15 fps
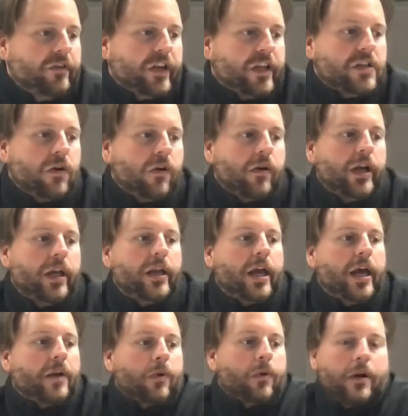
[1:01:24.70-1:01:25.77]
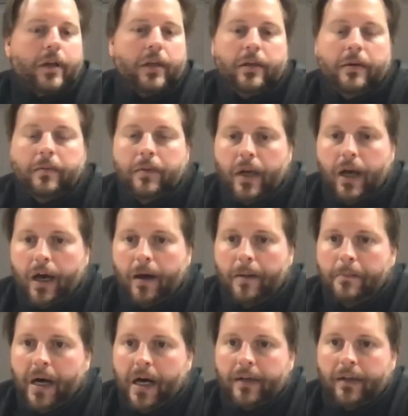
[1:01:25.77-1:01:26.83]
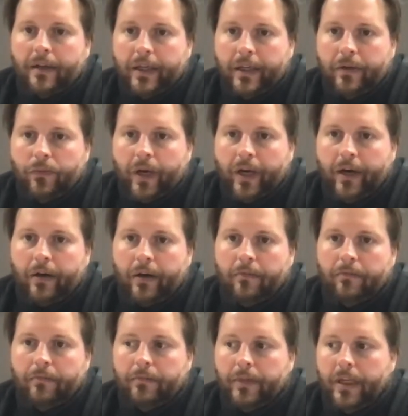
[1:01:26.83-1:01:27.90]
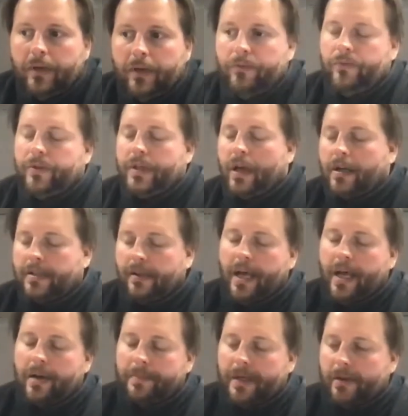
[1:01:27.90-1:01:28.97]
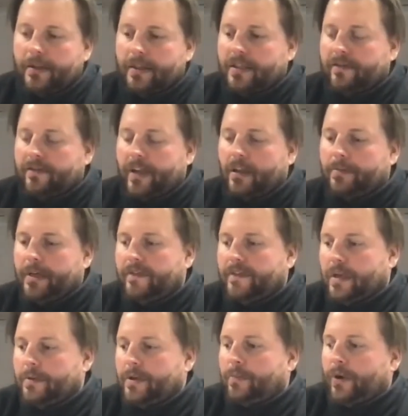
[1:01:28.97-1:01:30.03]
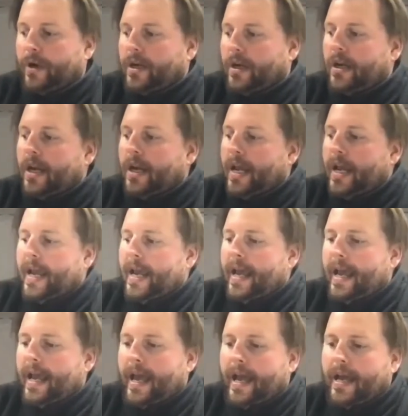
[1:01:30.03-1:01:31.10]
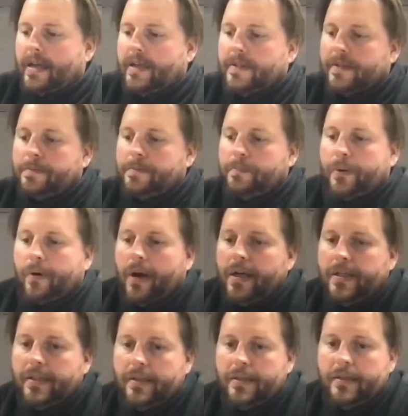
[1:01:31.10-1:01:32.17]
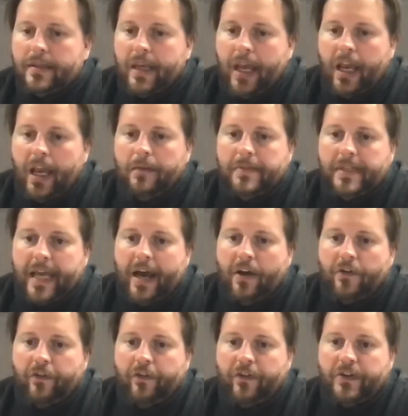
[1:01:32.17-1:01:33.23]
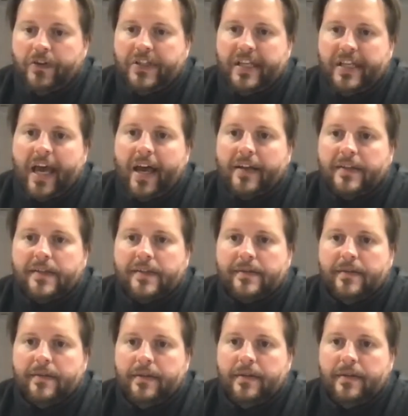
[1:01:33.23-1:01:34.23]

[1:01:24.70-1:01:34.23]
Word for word: Victorian Edwardian uh, modeling, where it talks a lot about the development of W. Britain, as prices came down for sets,